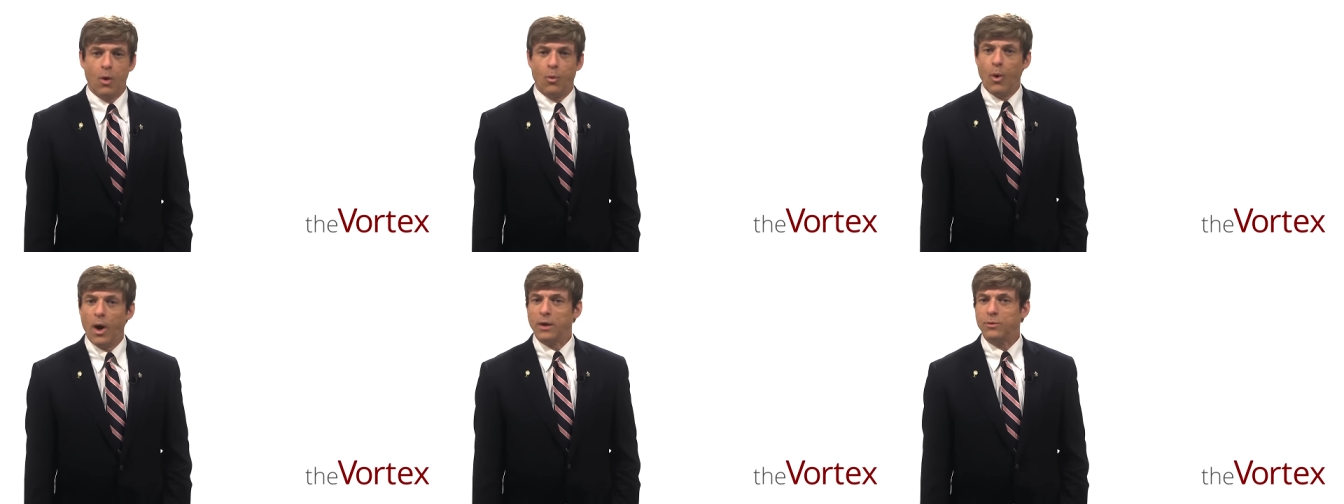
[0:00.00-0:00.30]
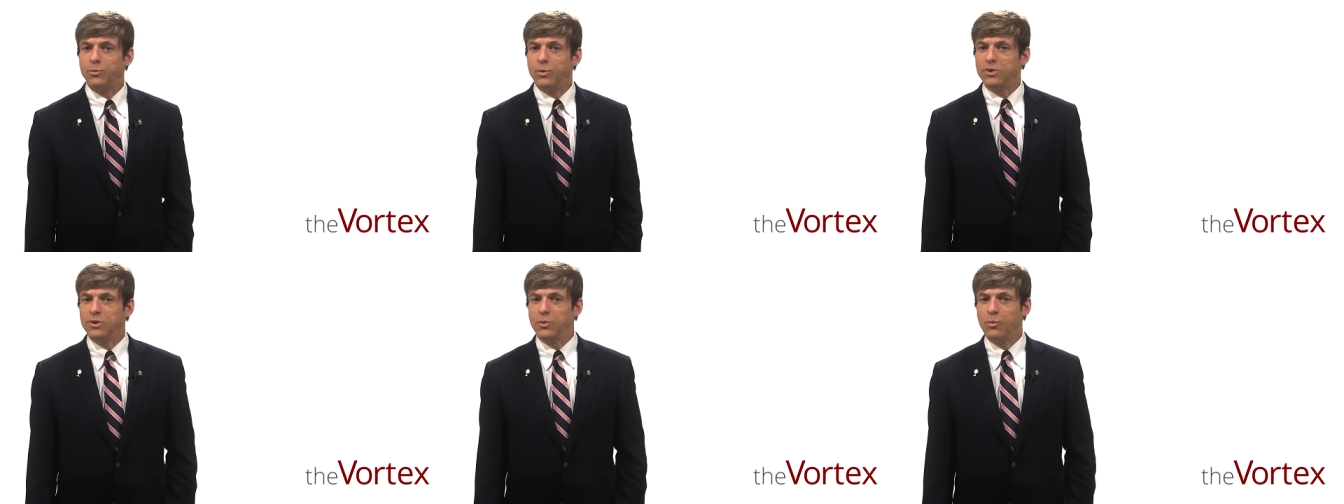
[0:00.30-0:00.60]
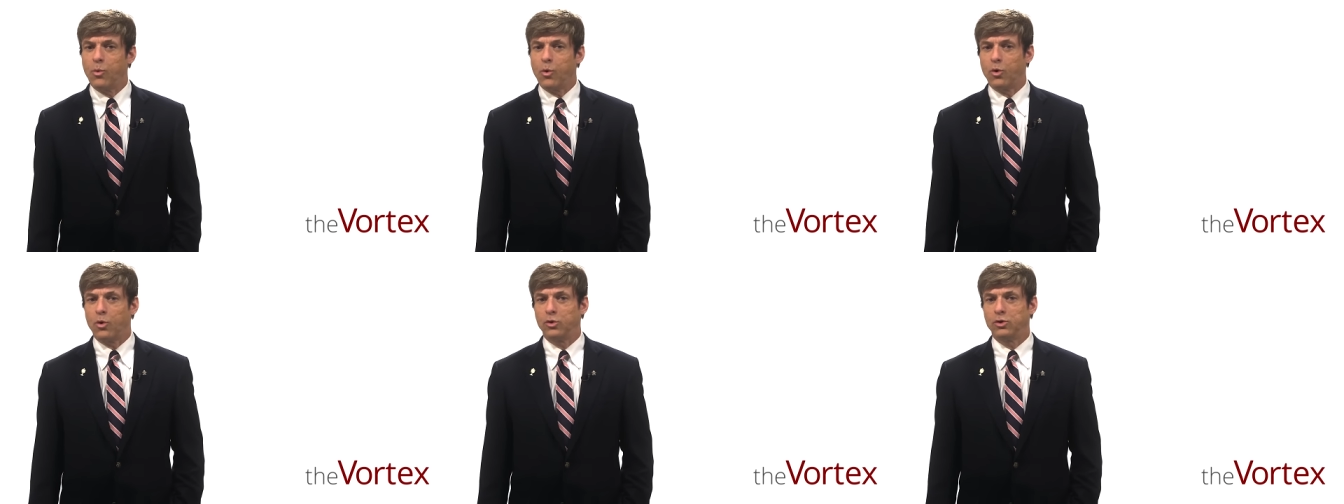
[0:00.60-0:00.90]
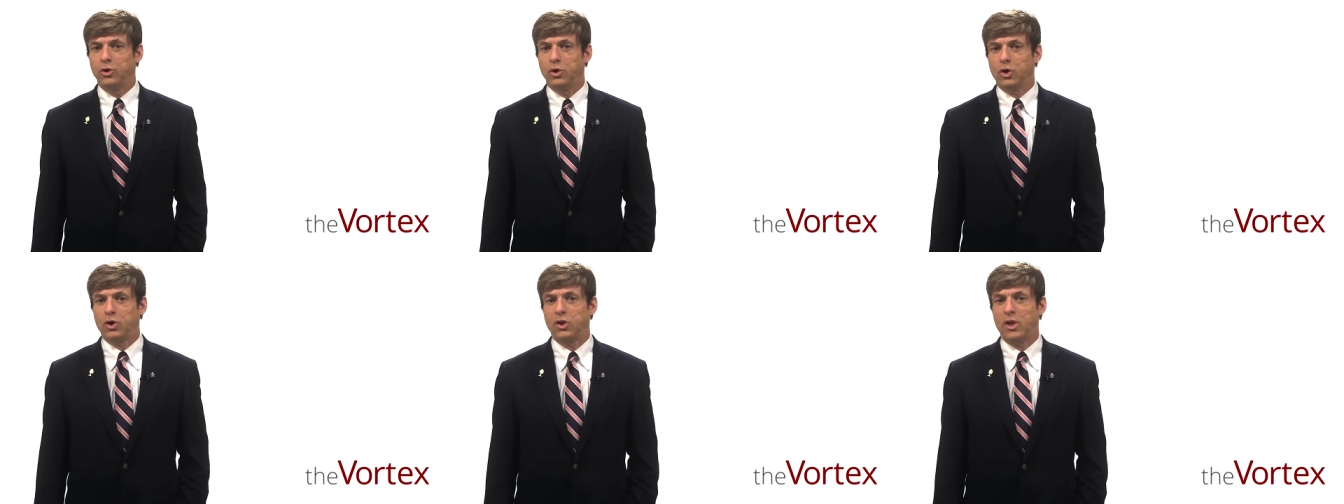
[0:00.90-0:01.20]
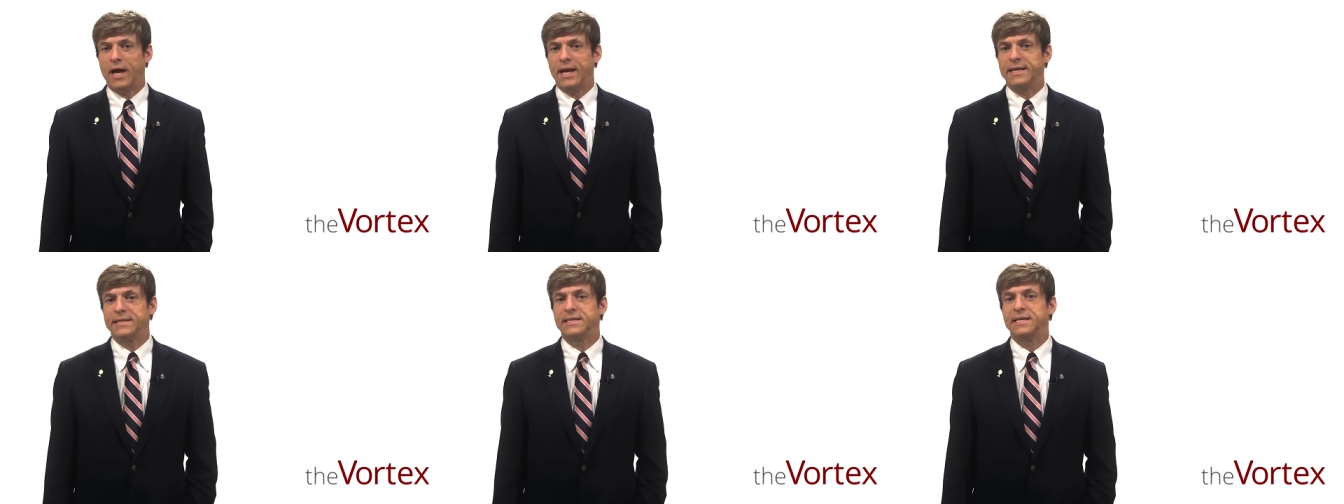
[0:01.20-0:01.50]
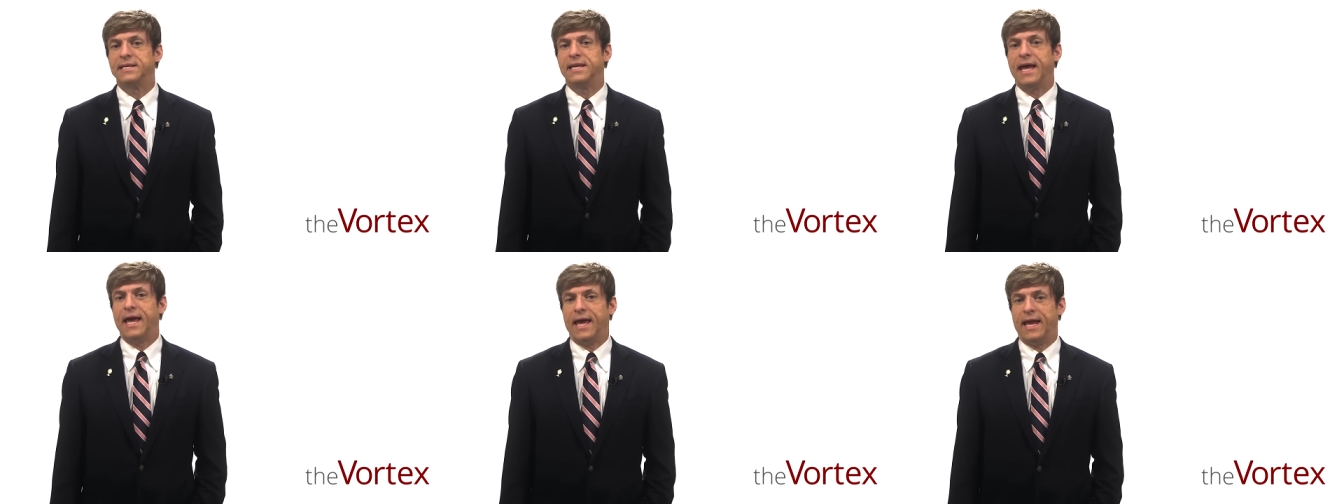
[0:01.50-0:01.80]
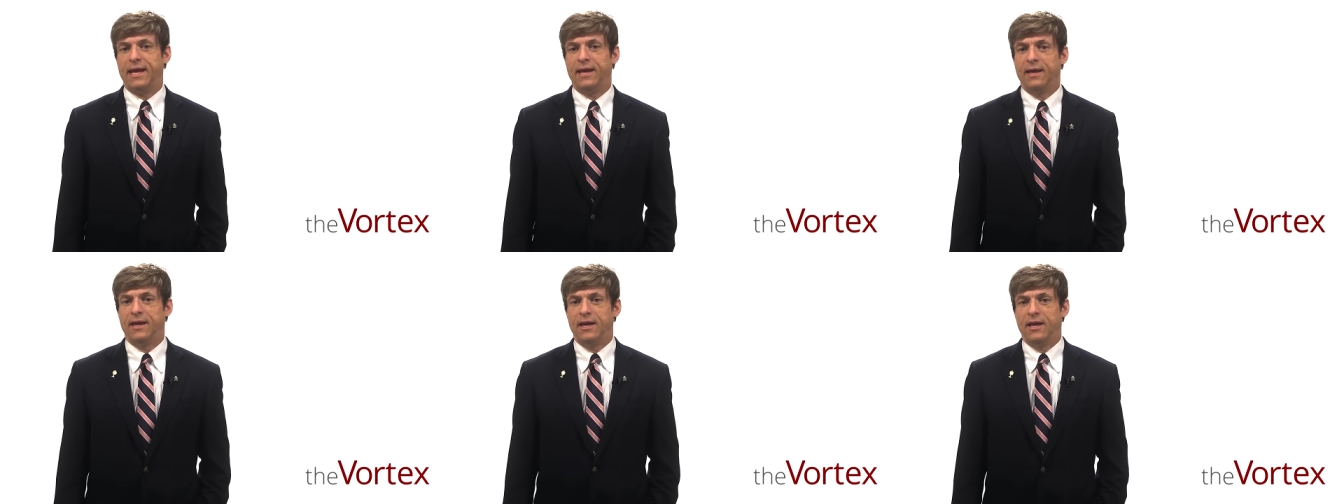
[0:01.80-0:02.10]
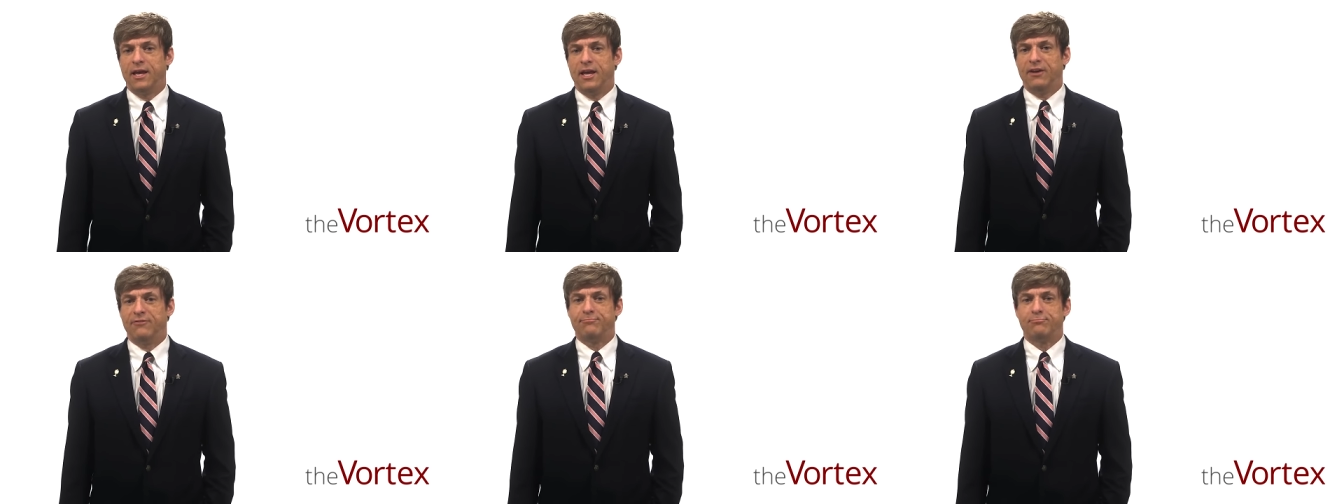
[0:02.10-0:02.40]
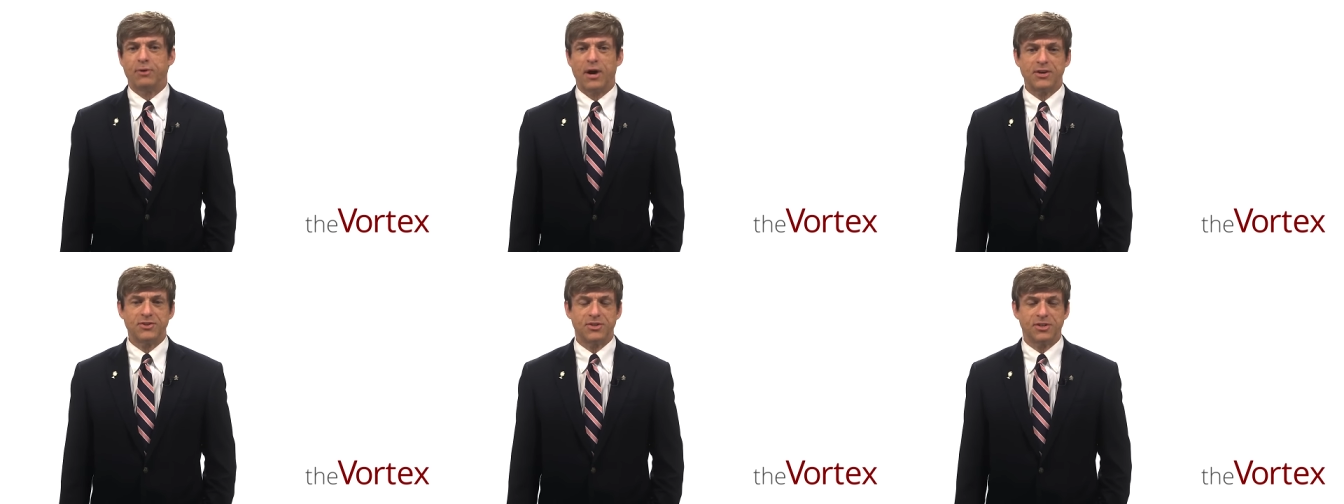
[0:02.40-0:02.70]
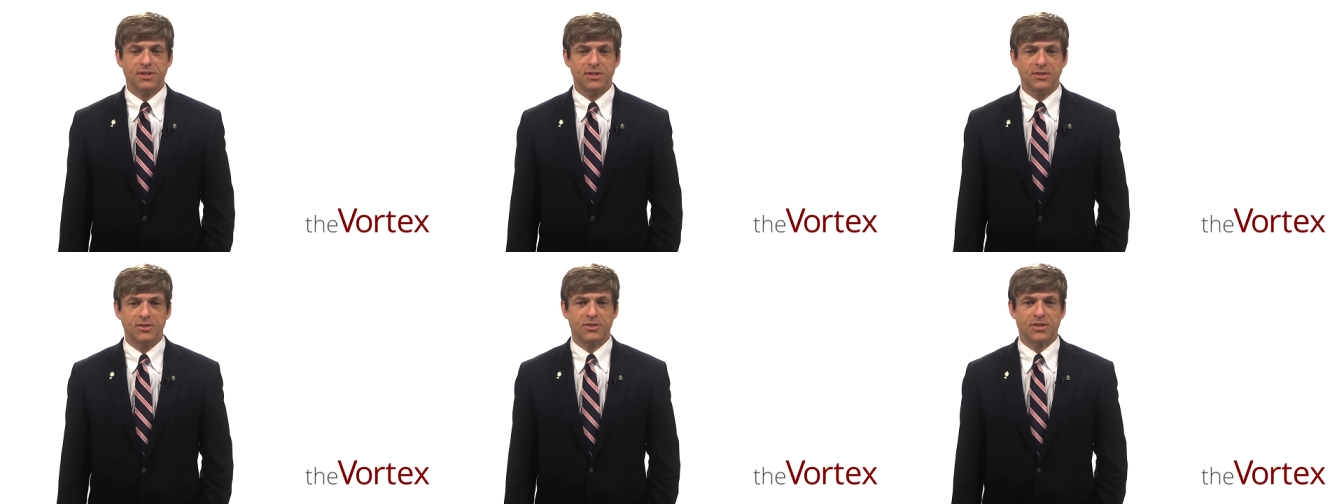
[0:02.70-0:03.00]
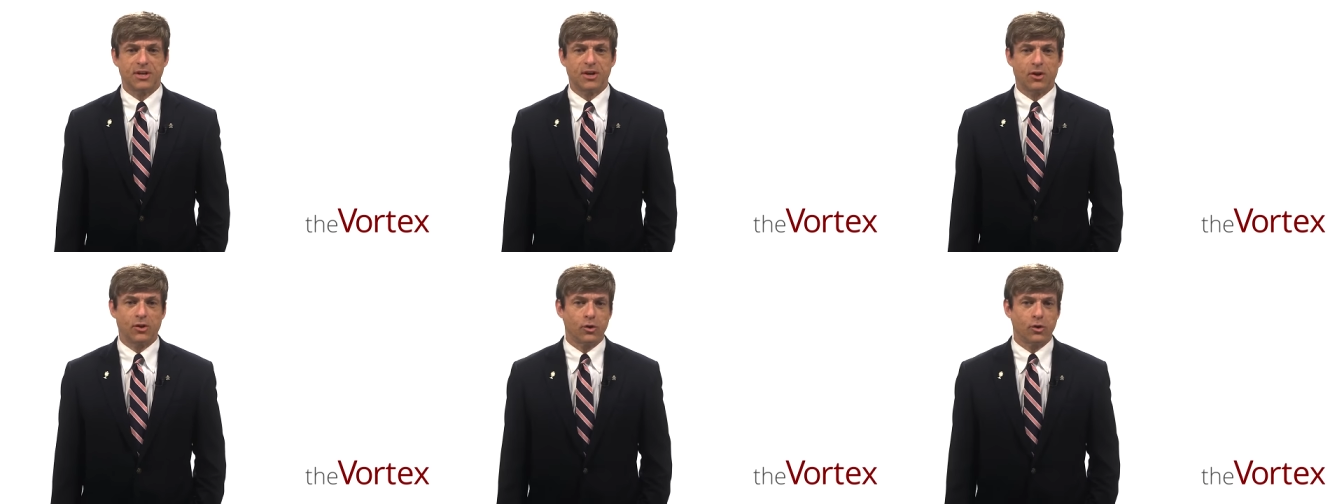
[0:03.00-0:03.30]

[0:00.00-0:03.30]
What would the world look like today if presidents and